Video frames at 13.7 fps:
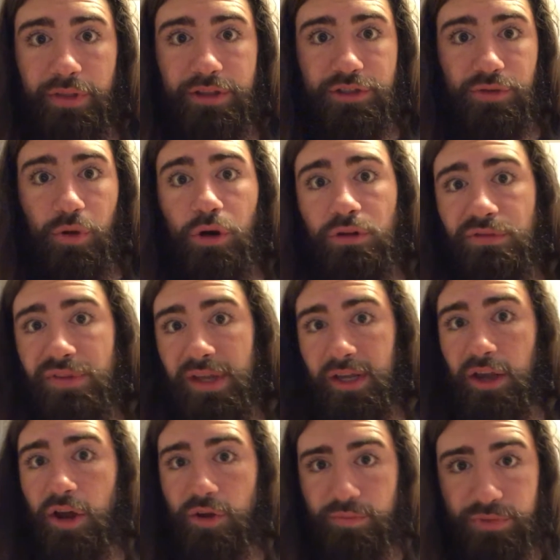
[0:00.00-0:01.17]
And so all of that
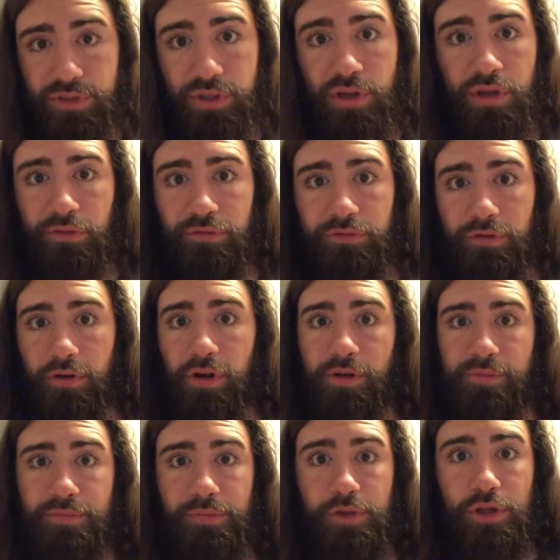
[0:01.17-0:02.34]
comes
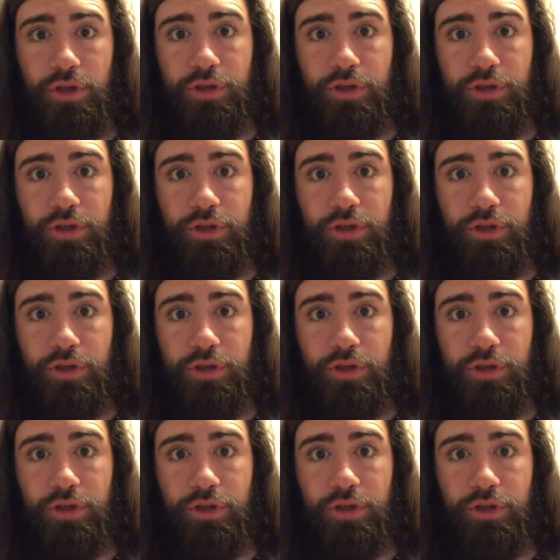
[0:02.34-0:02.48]
from,